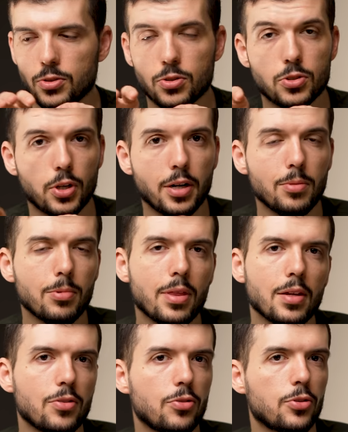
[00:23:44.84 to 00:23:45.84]
start with
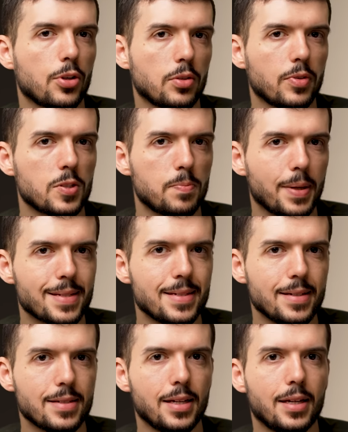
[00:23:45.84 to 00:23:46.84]
a service
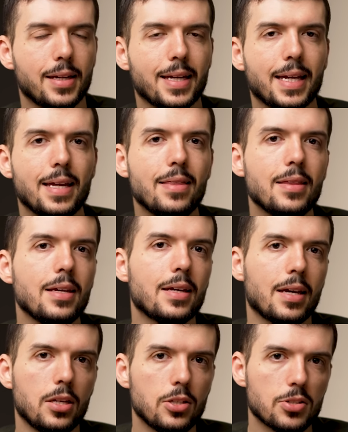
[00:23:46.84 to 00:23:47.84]
business in the
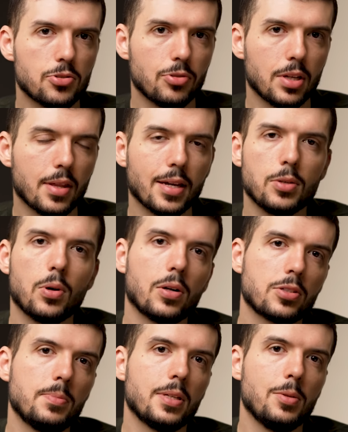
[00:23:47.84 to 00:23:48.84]
industry that you
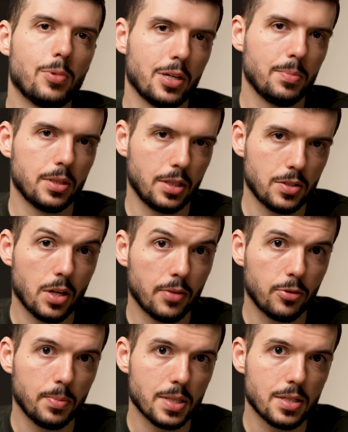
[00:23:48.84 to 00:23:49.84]
ultimately want to build a
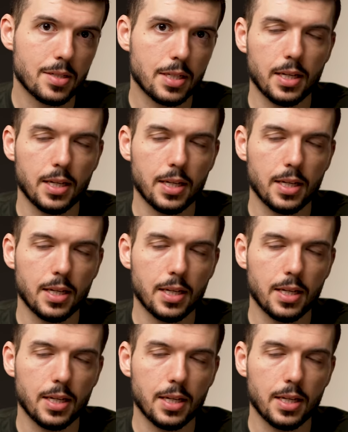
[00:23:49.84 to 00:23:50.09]
software business